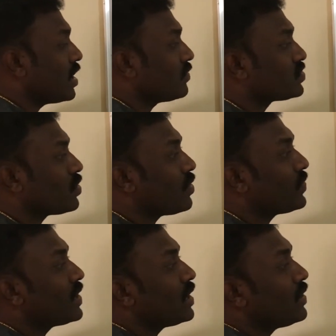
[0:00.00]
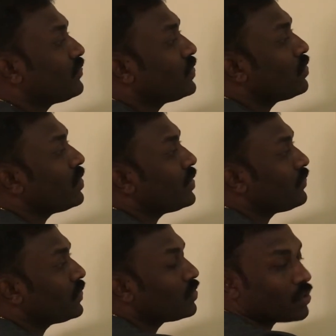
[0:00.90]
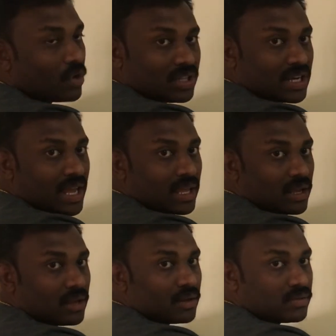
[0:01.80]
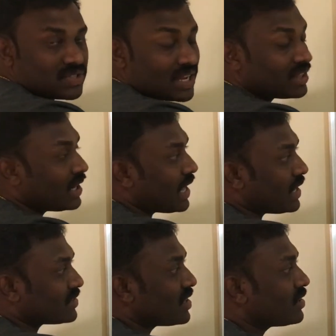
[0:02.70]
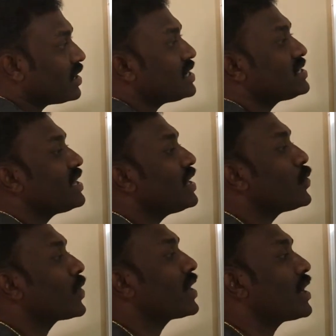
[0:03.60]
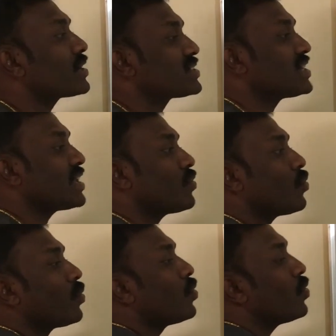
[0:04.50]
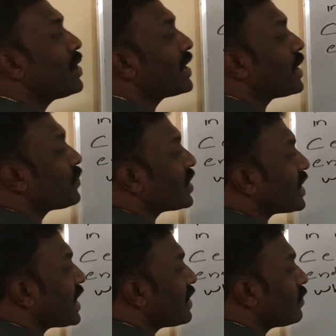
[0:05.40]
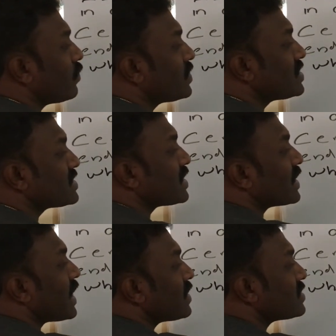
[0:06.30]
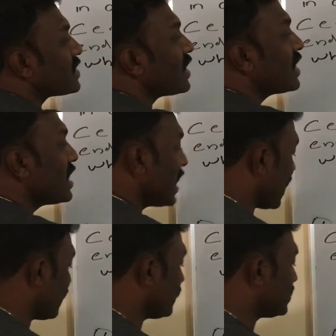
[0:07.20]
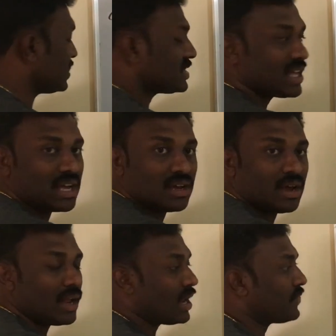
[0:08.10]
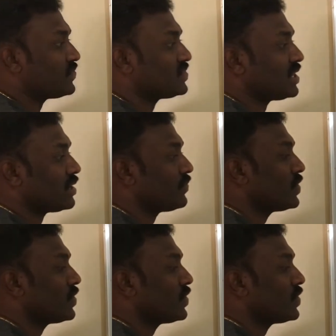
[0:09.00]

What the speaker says: So if you draw the set the direction, easily you can understand who will come the right, which is the right side and which is the left side.